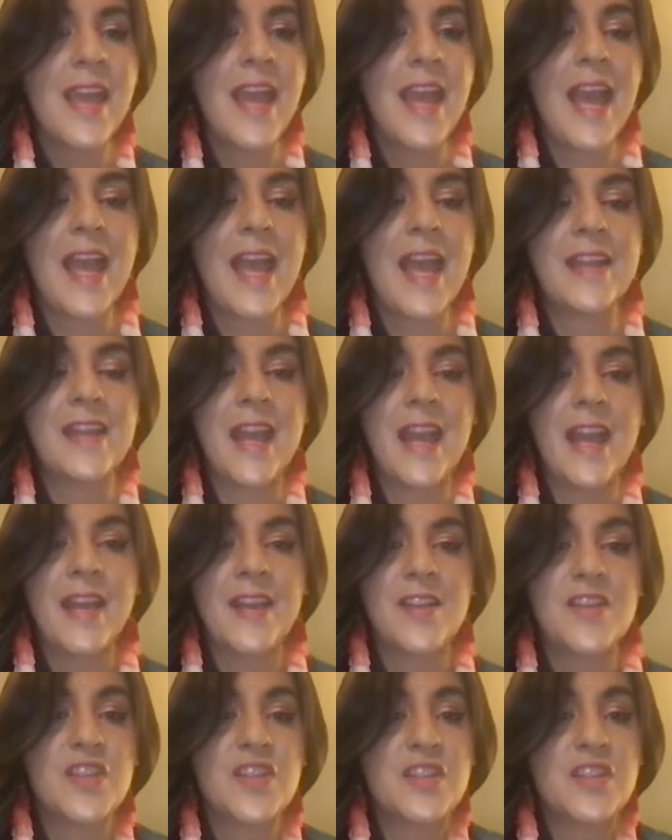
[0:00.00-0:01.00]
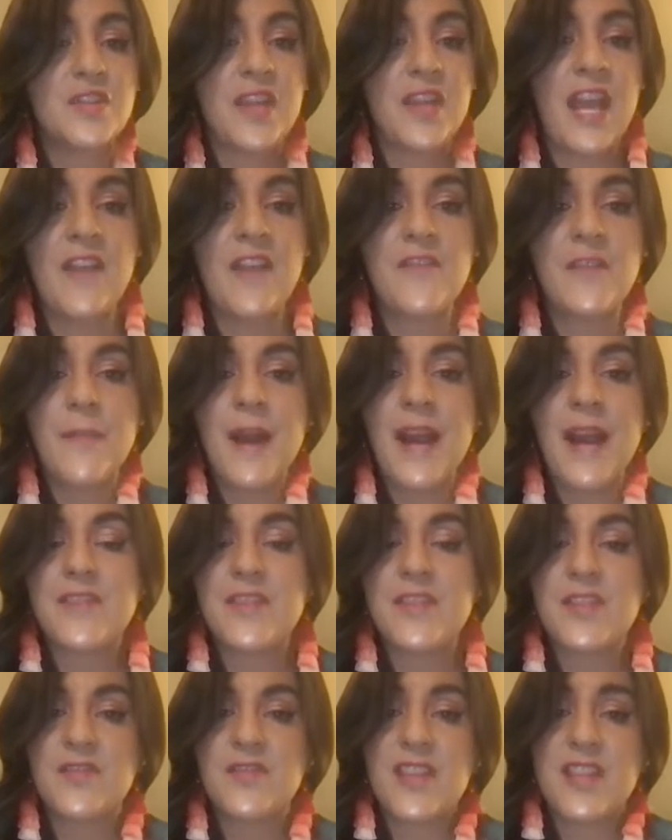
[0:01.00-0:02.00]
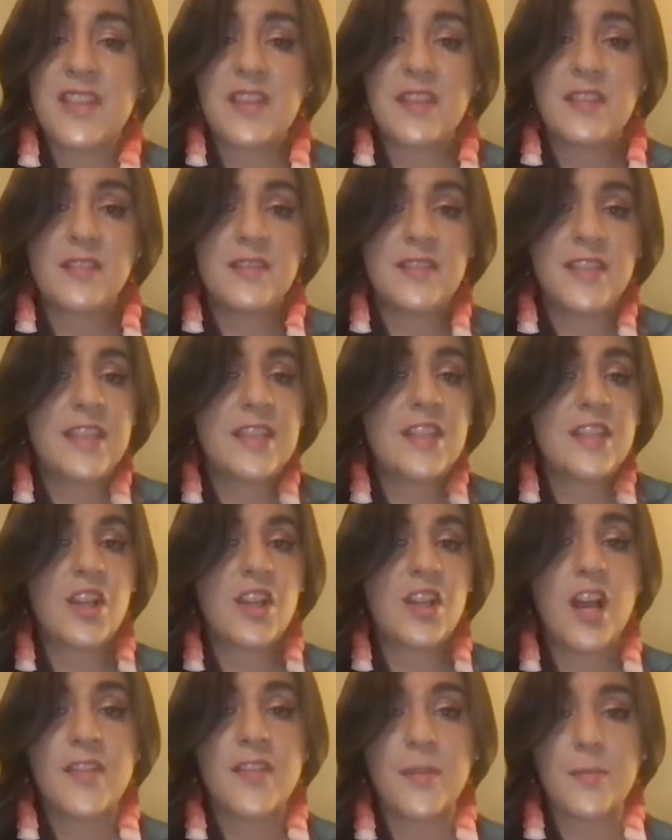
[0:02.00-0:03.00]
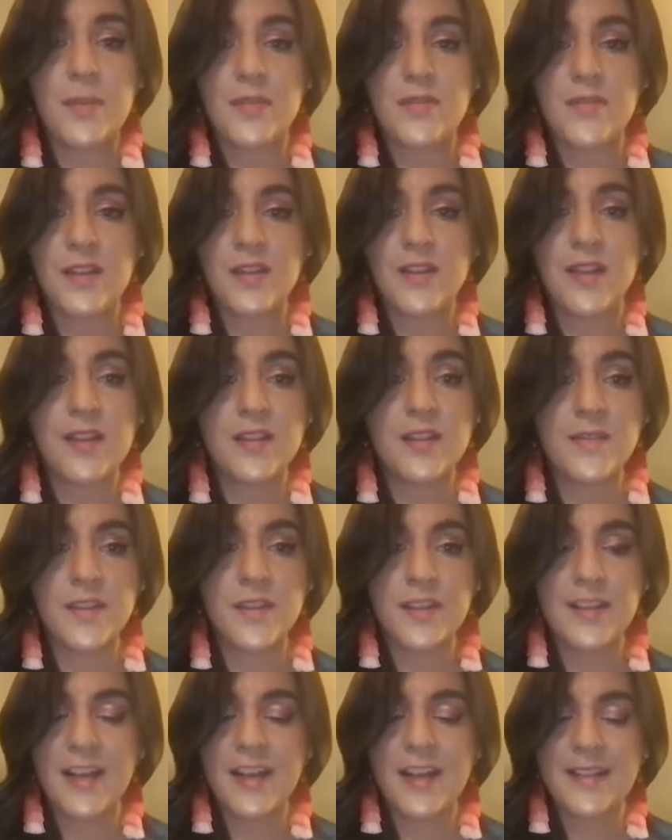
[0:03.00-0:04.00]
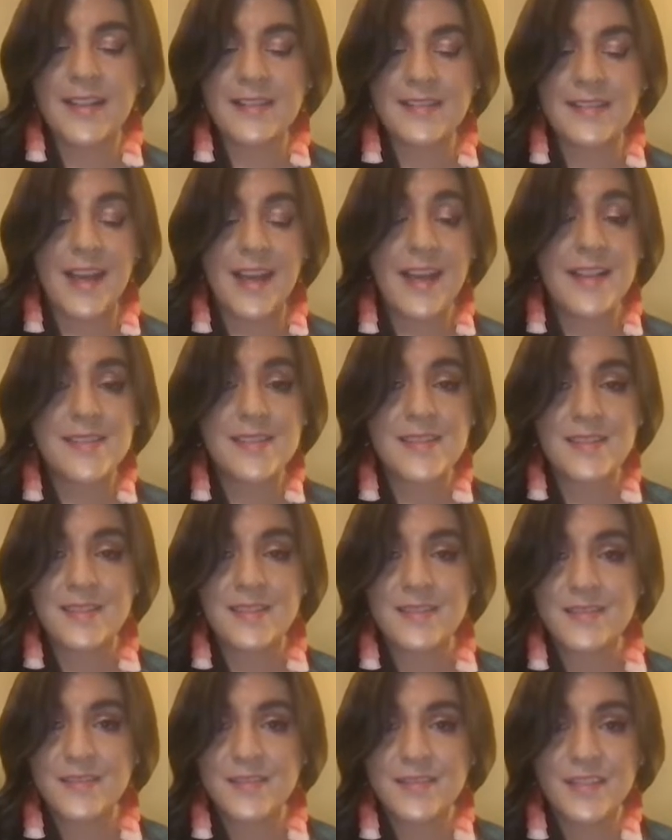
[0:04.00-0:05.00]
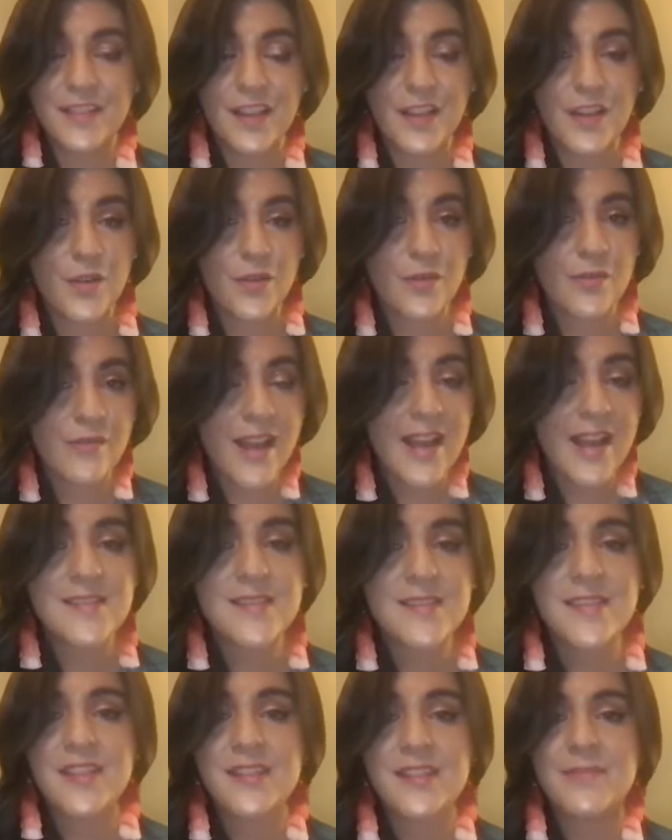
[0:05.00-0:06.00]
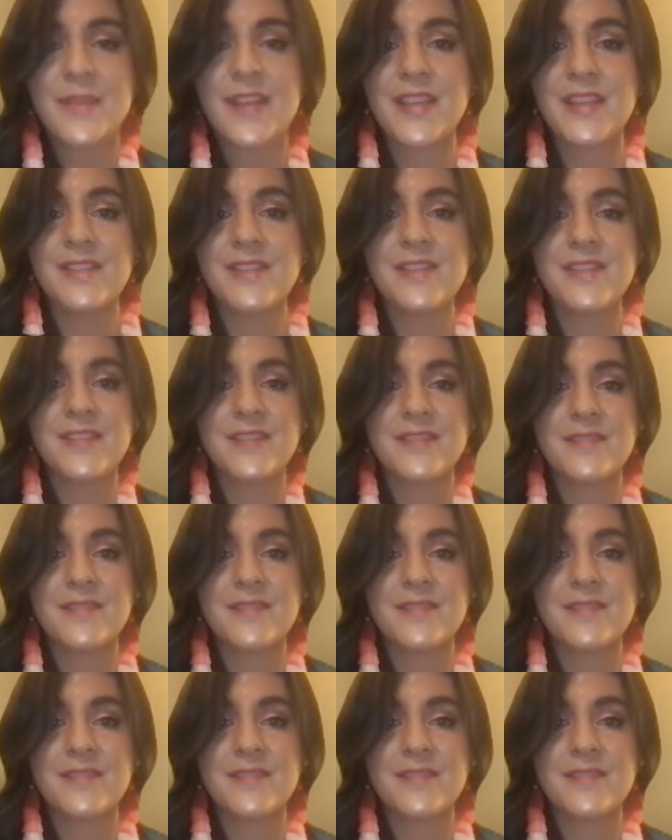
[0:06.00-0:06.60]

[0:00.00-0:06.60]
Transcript: And she took every mile into the ticking clock, the perfect clock of her gut, at last rest in peace.